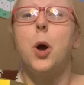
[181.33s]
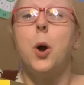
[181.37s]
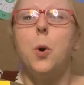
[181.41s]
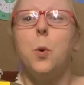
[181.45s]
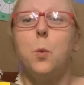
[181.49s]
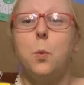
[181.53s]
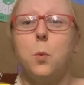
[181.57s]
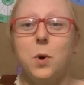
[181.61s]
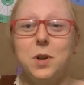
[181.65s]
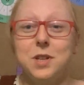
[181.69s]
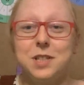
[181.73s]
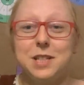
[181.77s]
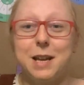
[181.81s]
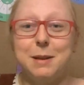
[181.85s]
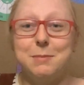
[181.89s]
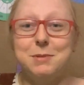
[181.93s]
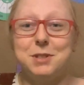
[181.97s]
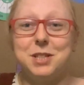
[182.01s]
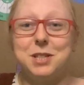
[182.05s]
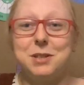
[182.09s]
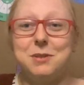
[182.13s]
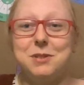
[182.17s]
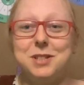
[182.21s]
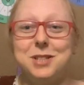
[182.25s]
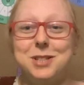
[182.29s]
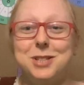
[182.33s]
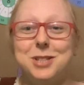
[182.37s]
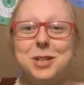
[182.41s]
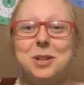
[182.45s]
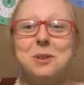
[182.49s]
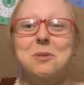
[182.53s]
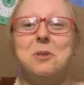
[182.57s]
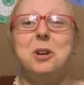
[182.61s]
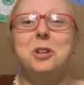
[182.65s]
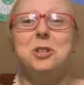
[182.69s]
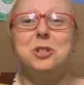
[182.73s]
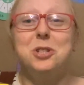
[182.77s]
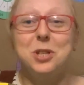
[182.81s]
1 times 2 is
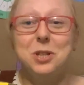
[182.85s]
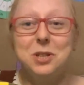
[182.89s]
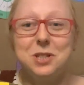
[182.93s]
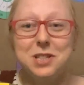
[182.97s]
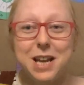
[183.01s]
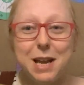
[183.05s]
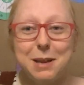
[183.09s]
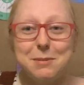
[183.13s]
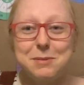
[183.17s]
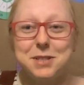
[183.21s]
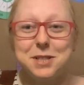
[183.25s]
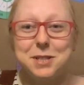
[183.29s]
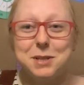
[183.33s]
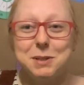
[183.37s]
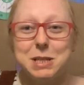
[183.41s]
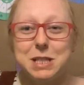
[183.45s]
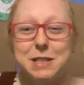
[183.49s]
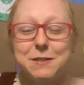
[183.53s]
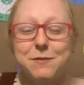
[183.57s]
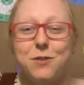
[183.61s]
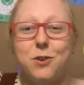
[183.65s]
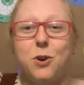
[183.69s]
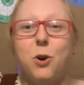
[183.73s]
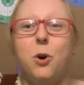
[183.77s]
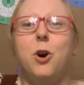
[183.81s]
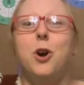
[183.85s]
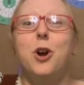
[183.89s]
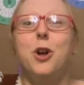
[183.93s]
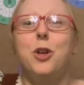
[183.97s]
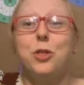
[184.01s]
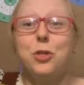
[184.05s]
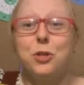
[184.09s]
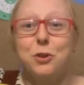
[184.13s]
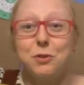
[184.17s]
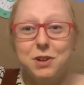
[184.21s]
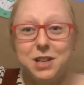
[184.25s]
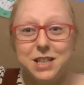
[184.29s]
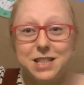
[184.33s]
2, 2 times 2 is 4,
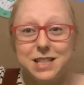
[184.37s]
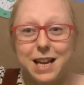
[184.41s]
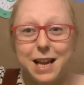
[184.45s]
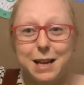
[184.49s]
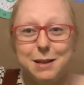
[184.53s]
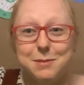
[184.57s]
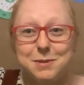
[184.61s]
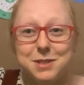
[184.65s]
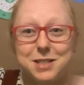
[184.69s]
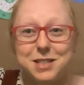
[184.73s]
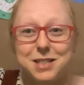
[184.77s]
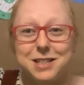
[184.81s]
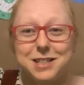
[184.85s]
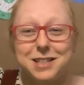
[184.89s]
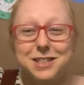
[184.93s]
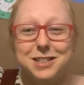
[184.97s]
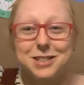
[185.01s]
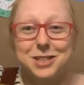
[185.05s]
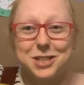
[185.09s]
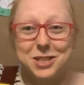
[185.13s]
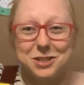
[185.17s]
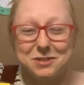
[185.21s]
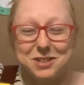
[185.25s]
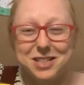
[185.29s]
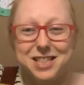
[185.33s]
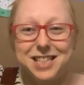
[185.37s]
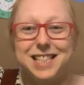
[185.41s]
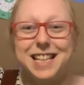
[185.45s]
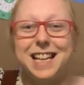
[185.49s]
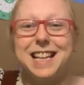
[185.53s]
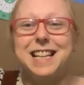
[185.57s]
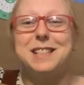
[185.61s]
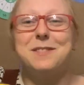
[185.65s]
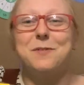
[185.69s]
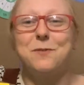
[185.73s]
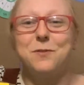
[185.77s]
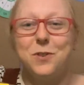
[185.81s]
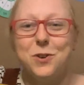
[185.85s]
3 times 2 is
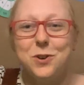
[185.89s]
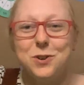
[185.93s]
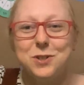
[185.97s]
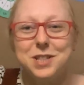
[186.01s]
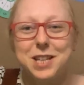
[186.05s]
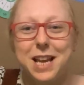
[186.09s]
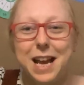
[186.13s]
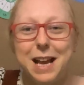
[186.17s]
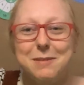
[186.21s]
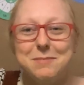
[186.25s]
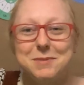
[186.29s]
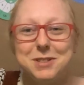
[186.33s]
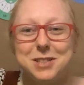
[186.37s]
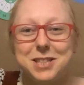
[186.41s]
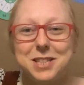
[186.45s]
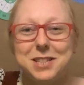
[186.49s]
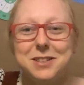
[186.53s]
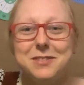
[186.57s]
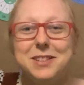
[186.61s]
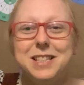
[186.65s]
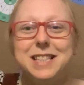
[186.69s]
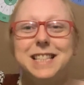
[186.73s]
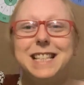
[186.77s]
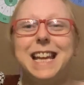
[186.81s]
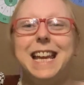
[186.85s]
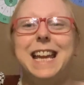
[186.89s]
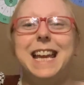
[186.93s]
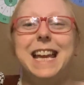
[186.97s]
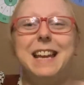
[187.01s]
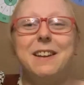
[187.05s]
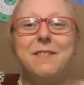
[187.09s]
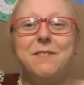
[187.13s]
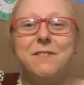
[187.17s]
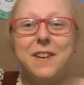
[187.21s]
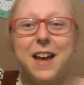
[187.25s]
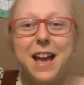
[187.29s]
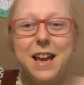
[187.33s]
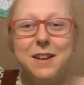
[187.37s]
6, 4 times 2 is
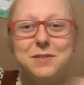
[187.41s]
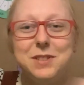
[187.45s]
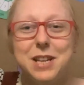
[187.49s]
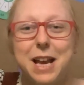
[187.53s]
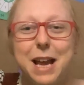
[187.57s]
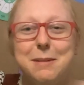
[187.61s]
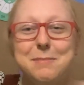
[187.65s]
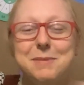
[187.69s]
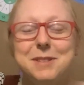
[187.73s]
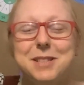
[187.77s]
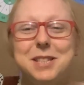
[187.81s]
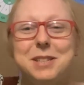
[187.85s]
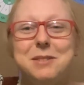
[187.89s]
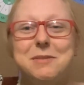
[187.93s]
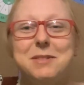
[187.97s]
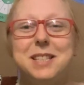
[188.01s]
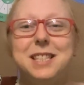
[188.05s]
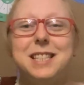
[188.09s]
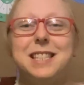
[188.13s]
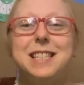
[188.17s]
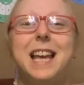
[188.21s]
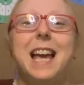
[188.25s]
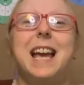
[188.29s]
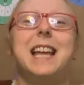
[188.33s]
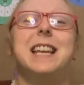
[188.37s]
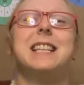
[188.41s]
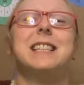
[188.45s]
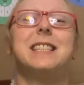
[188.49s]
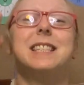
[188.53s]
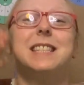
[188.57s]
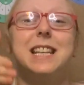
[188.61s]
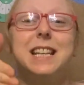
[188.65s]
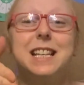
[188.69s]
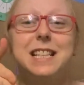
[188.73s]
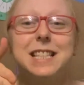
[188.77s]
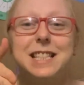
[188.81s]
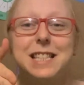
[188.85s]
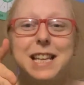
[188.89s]
8, 5 times 2 is 10,
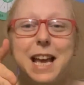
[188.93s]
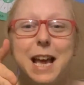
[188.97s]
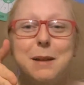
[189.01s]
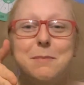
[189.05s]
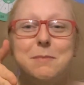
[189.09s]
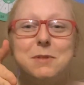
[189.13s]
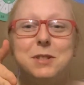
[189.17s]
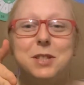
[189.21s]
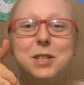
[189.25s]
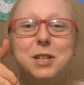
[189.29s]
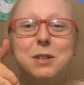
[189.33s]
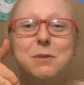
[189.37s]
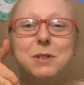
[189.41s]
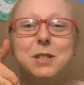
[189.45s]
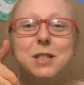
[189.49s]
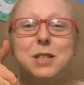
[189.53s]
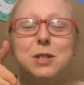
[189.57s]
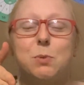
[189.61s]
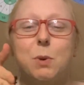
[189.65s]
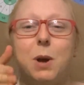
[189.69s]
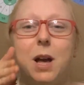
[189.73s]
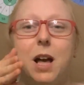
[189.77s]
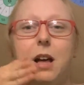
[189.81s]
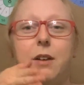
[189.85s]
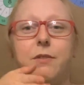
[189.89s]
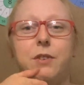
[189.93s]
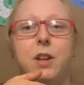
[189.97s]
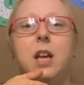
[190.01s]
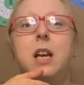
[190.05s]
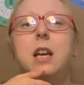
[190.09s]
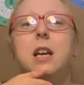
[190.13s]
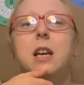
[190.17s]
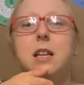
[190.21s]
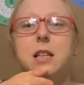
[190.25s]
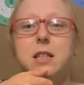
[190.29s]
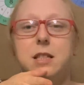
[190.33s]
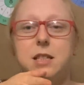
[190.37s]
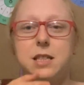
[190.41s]
6 times 2 is 12,
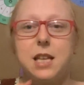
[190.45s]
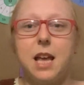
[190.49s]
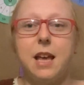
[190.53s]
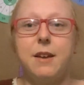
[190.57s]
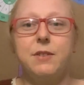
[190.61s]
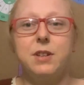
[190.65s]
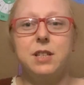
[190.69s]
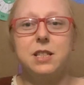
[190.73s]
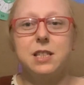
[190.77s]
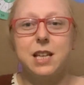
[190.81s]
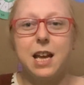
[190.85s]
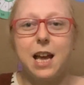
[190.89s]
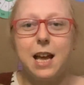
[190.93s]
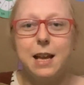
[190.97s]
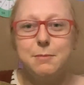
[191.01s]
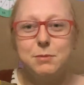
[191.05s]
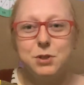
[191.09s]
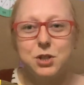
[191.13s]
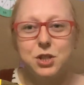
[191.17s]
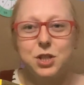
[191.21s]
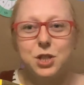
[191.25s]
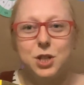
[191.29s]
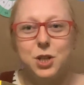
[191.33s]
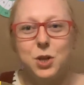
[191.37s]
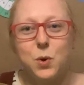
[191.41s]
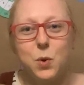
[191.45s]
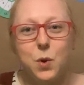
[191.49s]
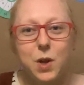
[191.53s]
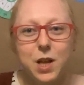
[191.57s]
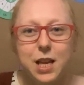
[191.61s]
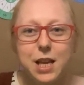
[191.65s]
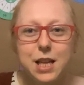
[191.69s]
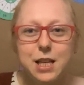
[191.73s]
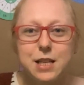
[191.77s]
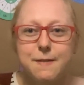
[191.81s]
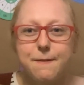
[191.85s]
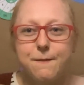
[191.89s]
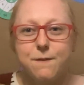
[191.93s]
7 times 2
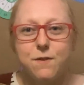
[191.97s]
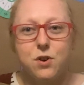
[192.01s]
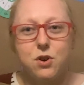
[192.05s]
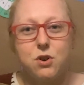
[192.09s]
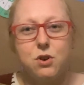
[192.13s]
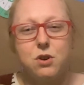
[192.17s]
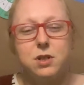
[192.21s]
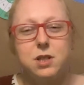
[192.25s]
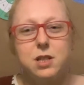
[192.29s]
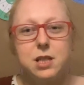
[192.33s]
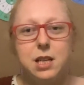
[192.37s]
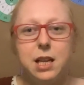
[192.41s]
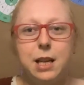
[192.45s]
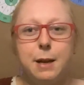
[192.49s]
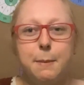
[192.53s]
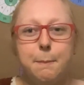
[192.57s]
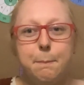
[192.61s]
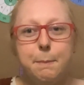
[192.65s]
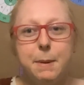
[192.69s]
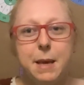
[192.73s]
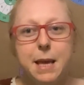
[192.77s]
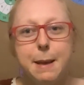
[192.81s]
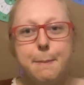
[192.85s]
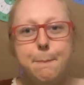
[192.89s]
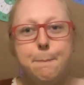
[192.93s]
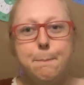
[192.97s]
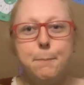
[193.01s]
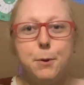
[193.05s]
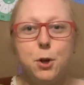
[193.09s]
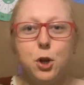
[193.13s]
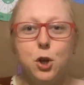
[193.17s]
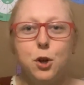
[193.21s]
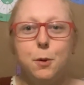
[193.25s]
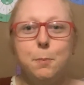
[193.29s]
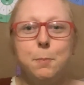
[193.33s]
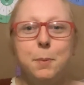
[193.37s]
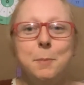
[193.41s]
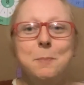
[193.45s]
is 14, beep
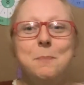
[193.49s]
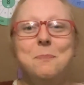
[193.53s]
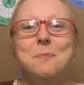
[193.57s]
boop,